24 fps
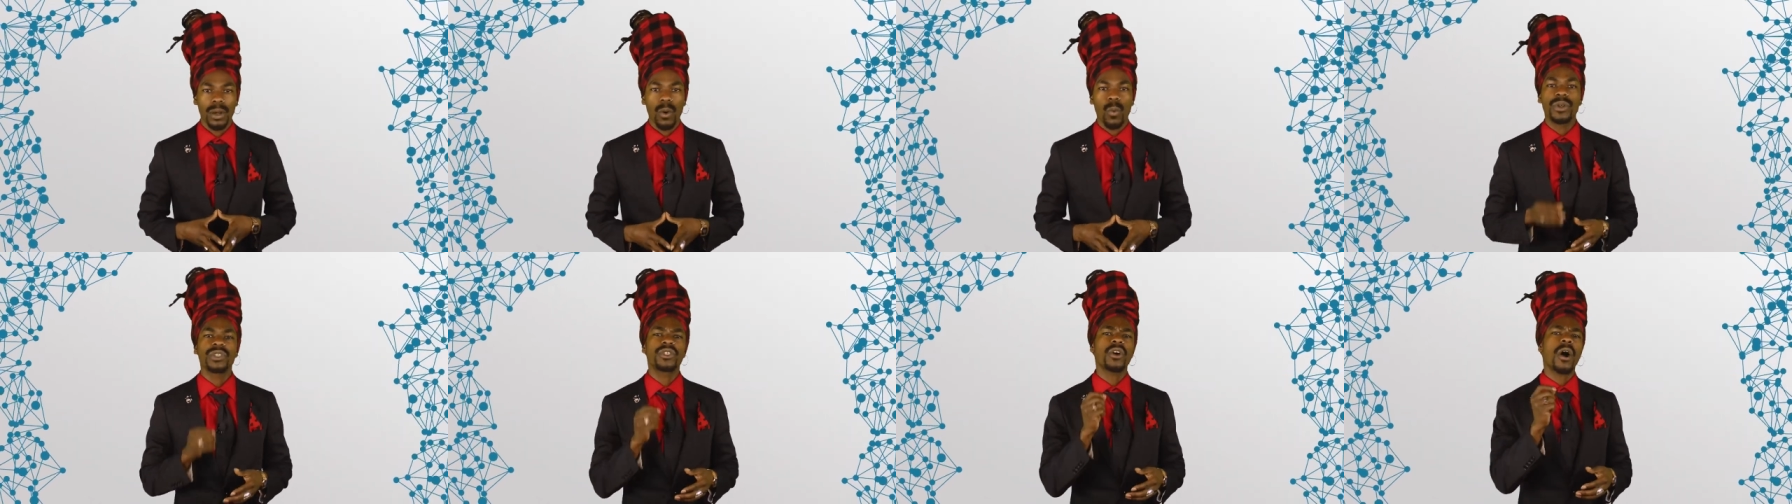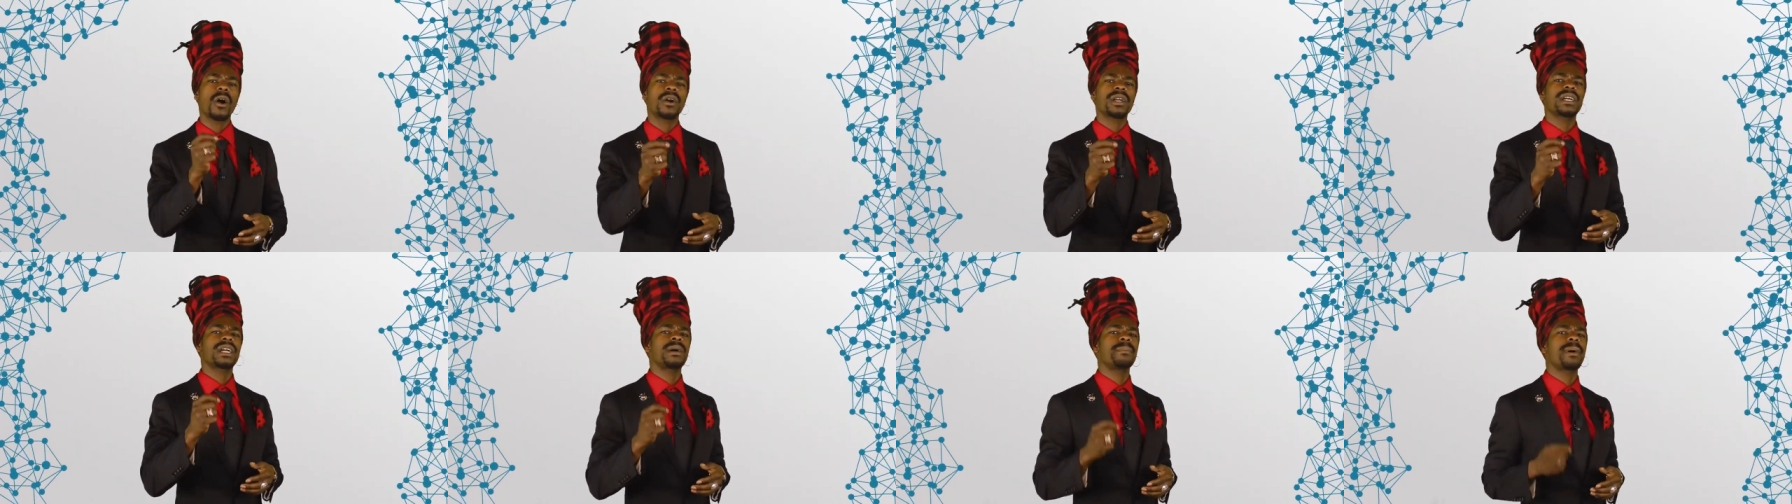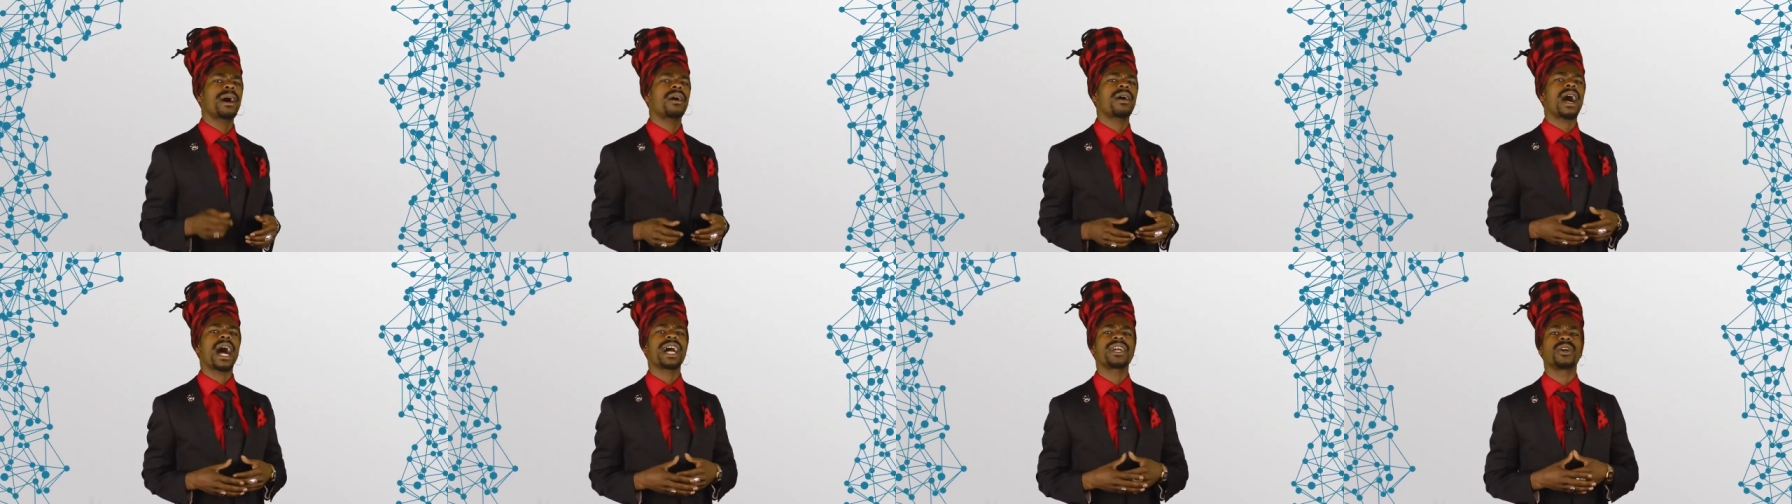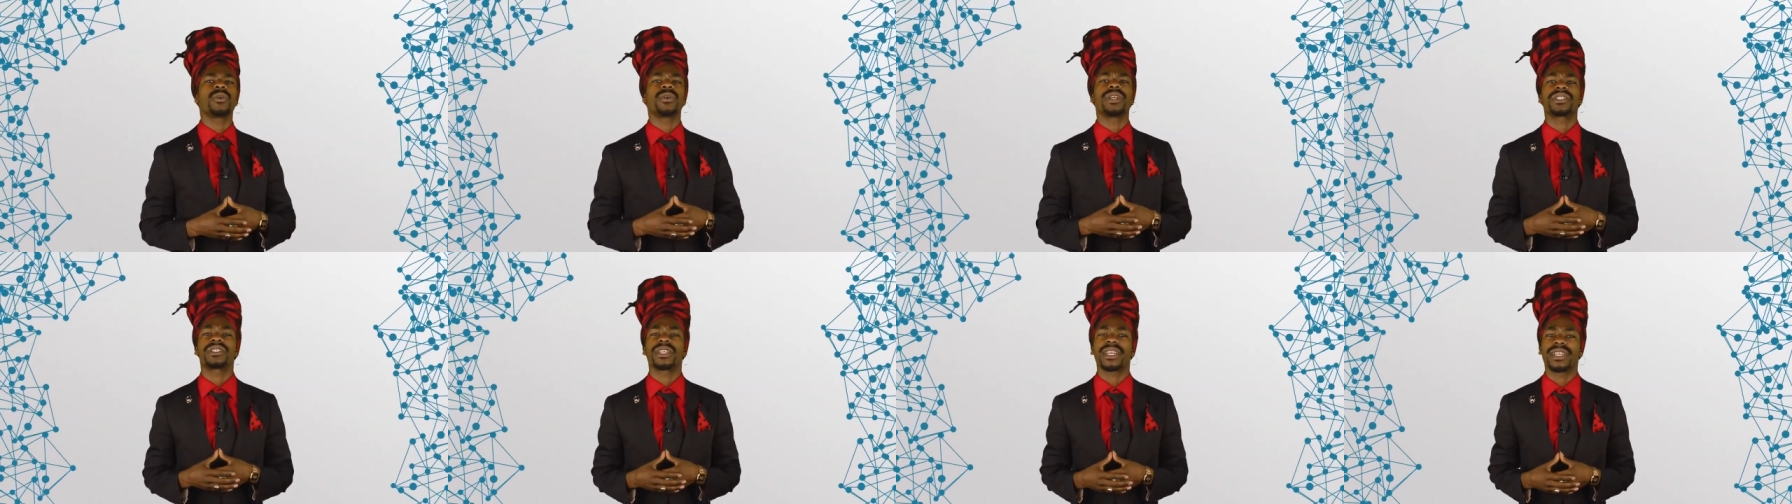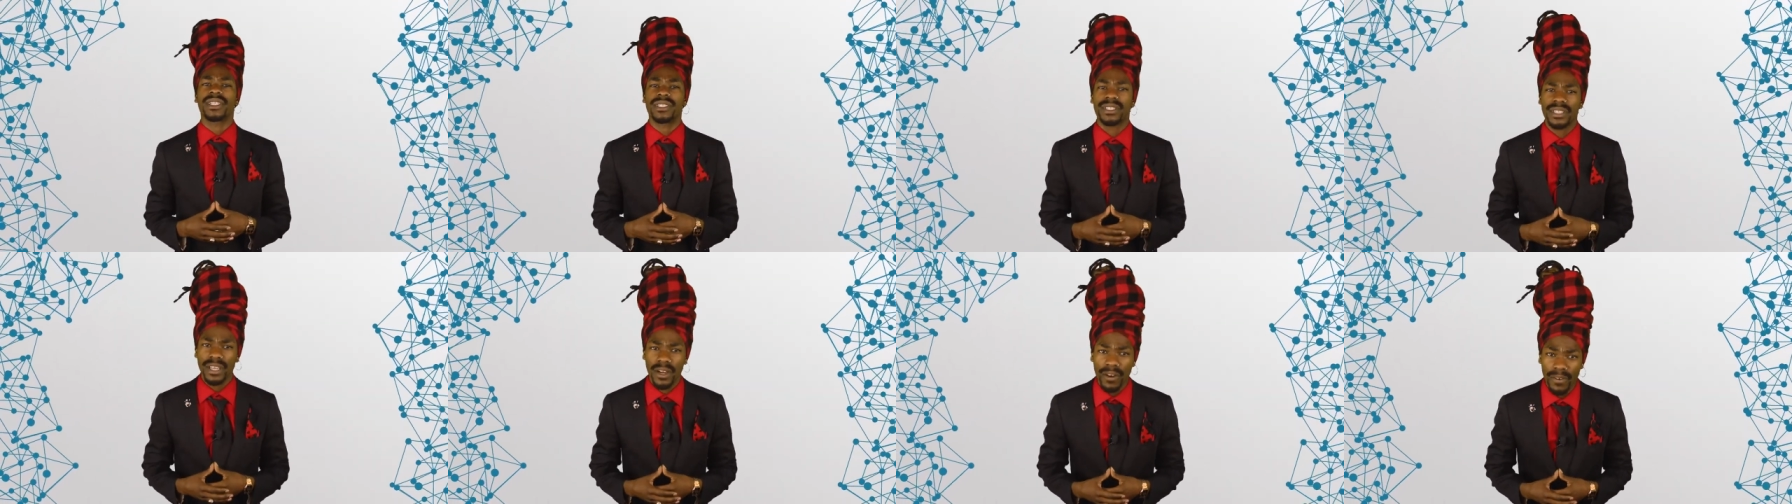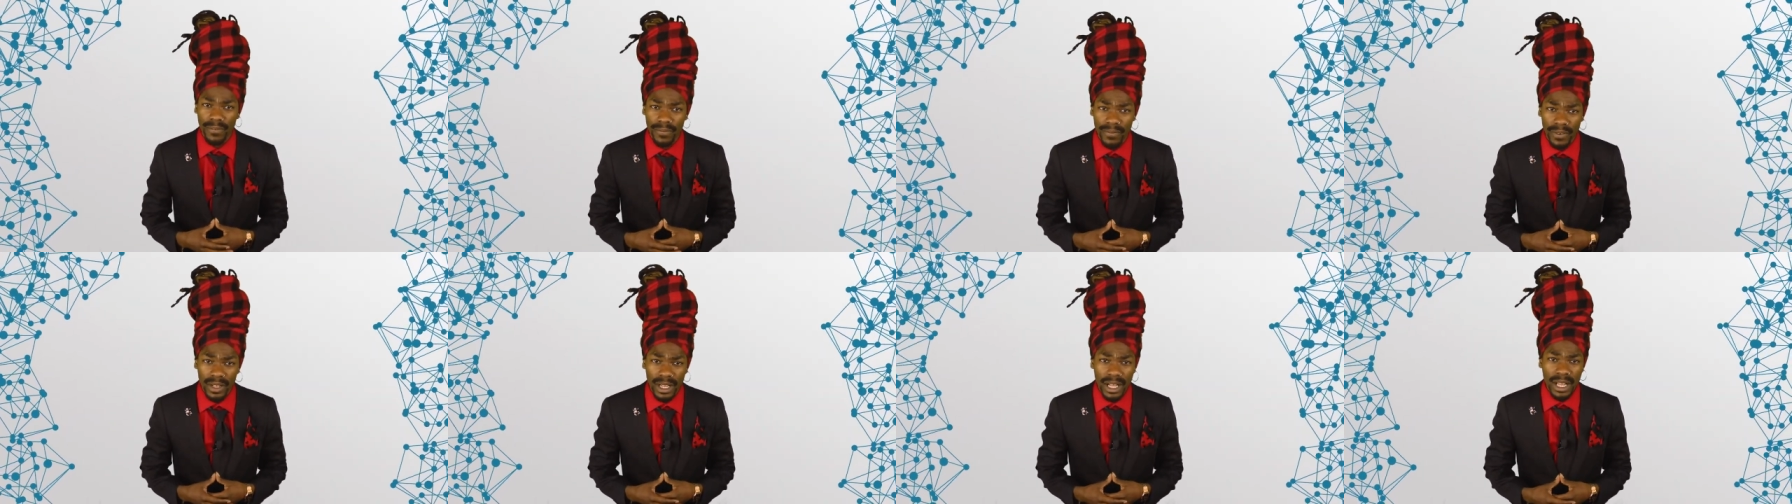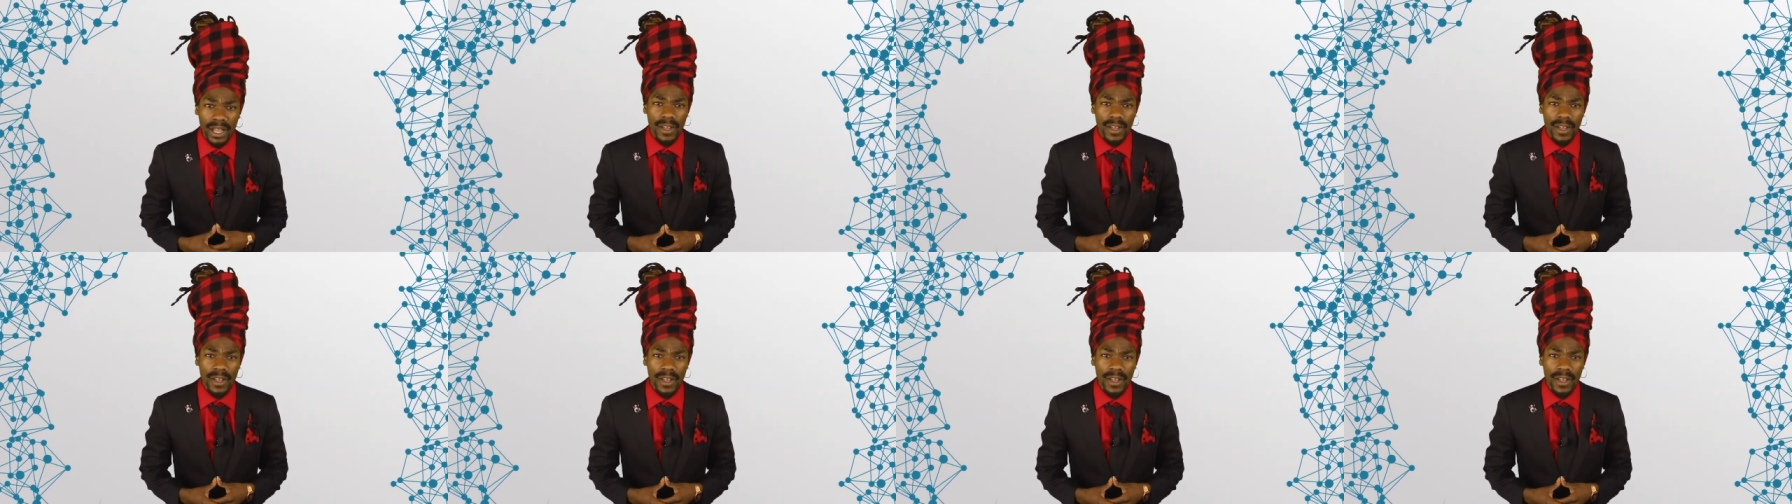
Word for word: When talking about IOTX itself,